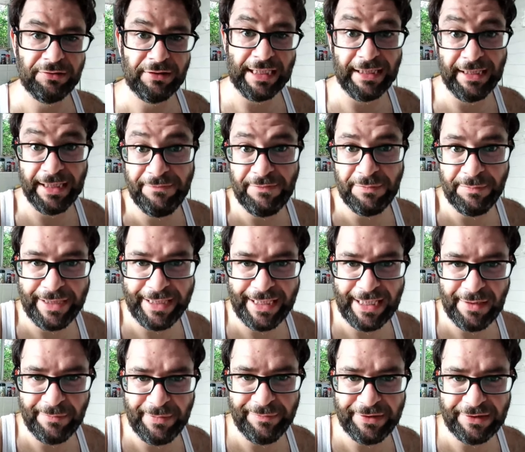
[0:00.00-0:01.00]
they live in
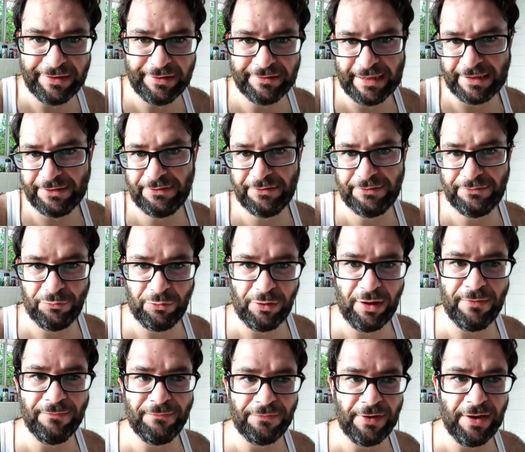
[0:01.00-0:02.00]
Miami because that's where
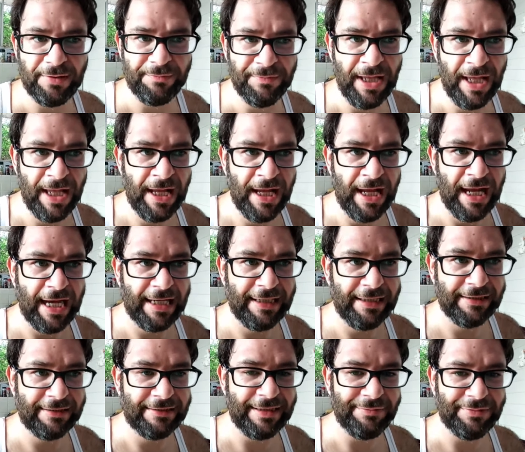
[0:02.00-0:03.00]
I'm from, and
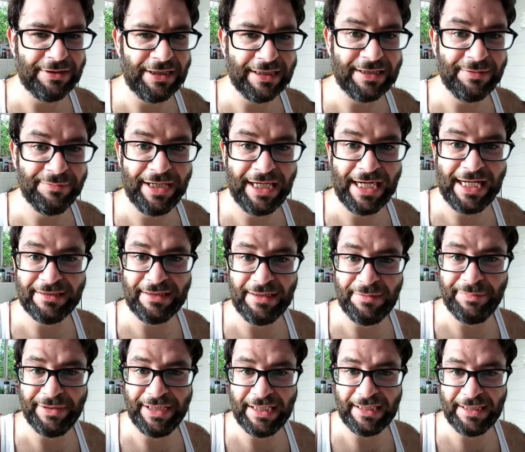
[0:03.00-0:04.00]
it seems like it might
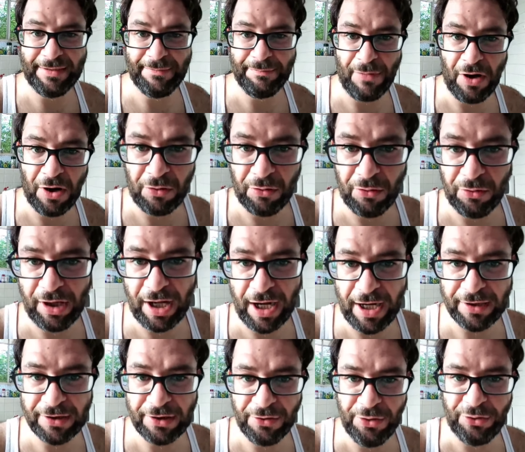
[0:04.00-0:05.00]
actually be hitting
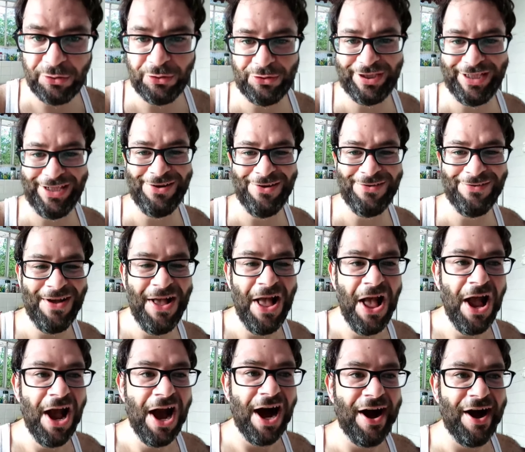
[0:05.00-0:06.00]
Mar-a-Lago, you know,
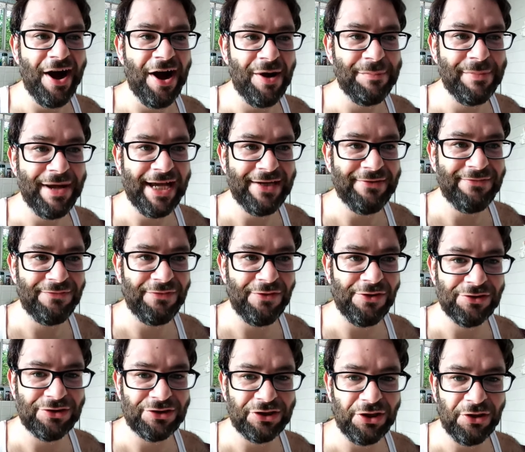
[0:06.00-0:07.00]
head
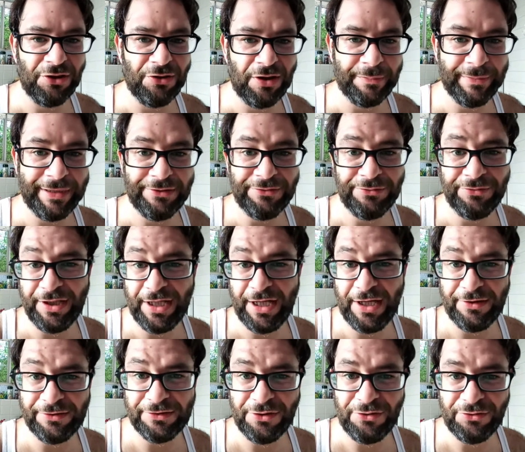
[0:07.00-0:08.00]
first. So I mean, who the
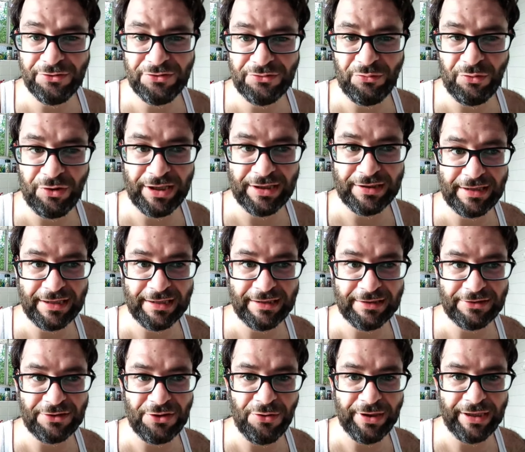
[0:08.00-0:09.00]
hell knows where
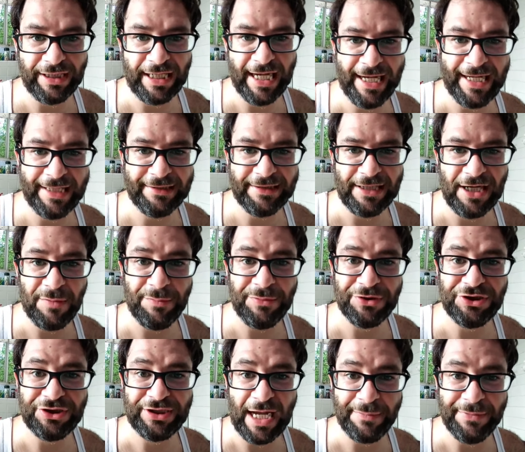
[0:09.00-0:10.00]
thing's going and how
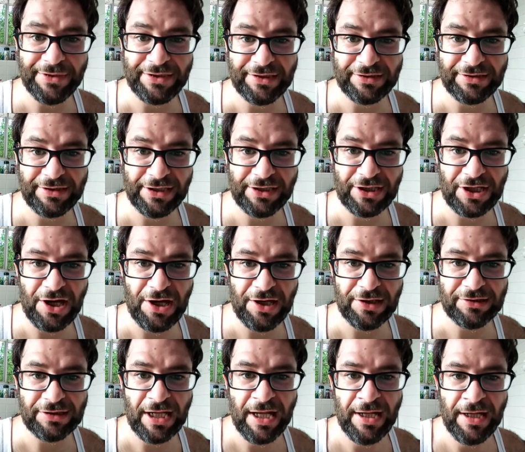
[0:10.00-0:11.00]
much damage it's going to
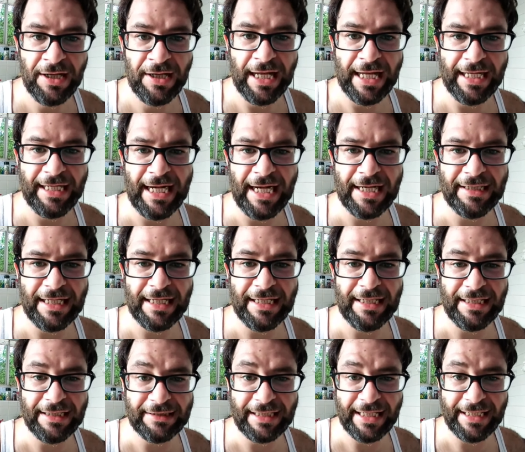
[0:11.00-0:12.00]
cause. Again, it
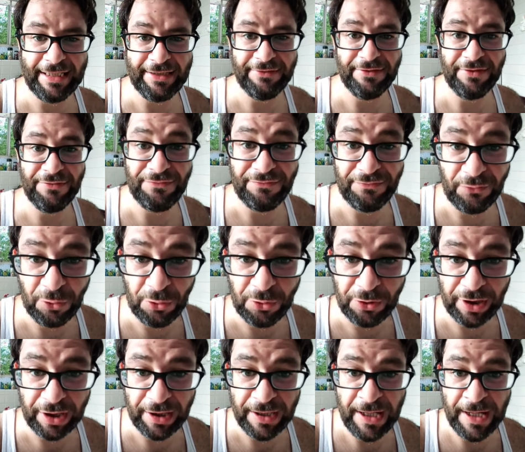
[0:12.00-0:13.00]
is hitting
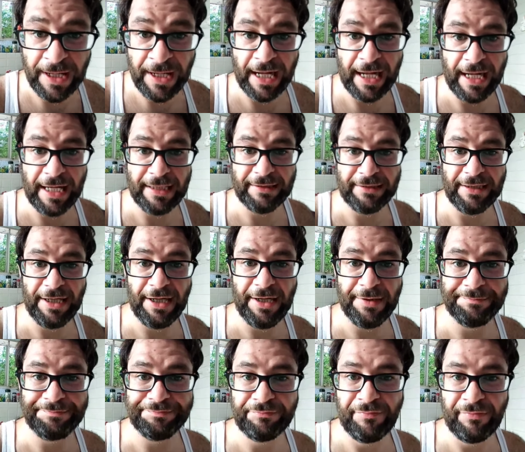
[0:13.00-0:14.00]
Florida, and
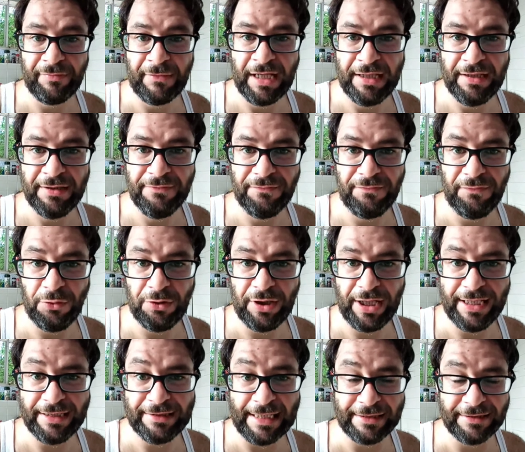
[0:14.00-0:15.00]

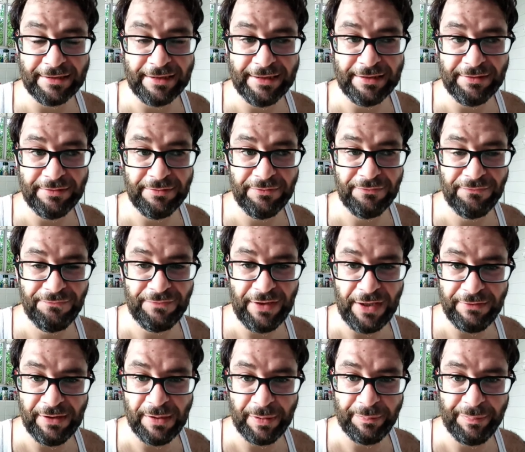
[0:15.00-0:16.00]
Florida is actually
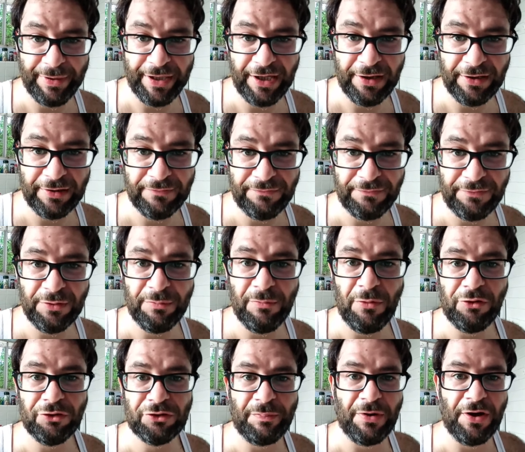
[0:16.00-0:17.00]
very prepared for the
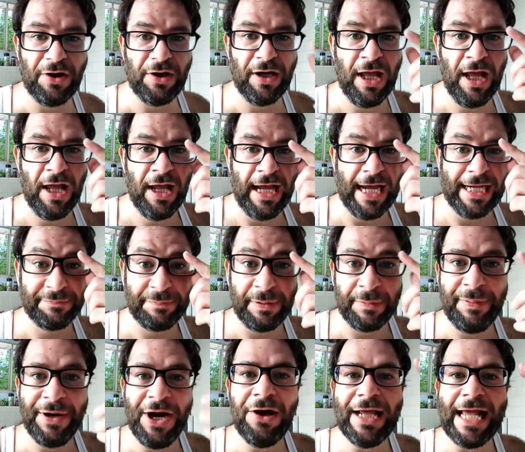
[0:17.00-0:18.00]
most part, as
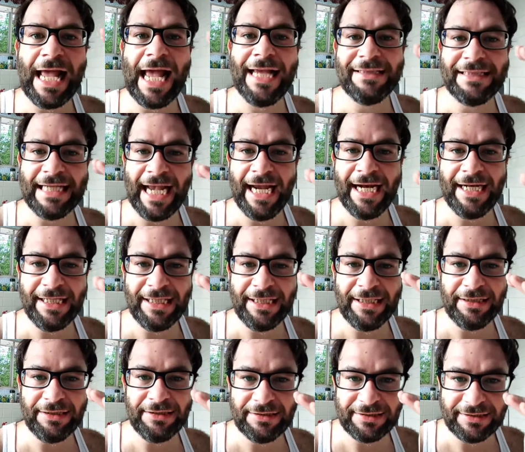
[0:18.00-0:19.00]
prepared as
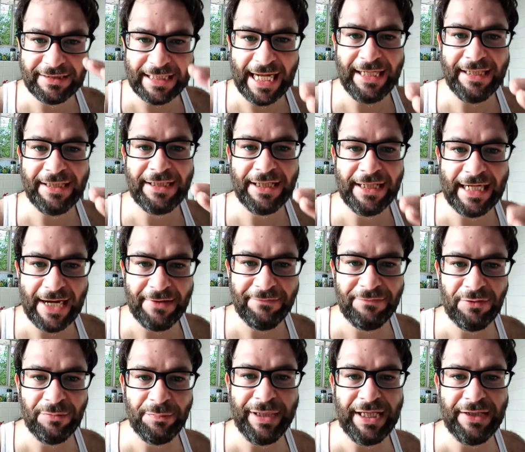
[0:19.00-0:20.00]
any state could
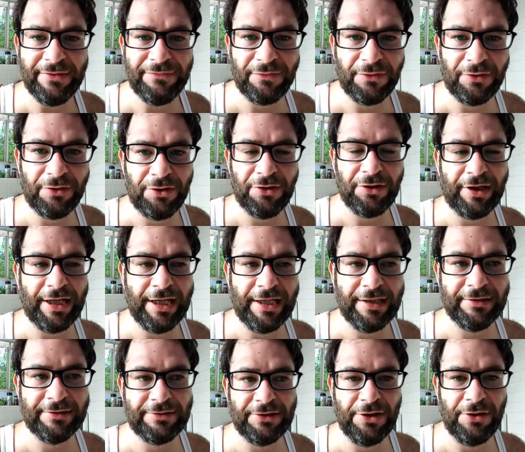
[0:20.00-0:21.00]
ever be for
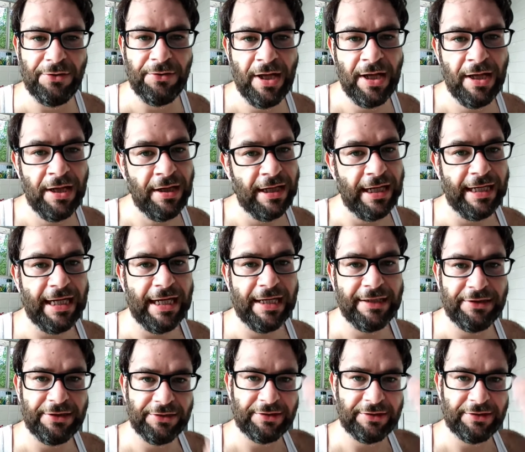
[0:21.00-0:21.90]
hurricanes. So again,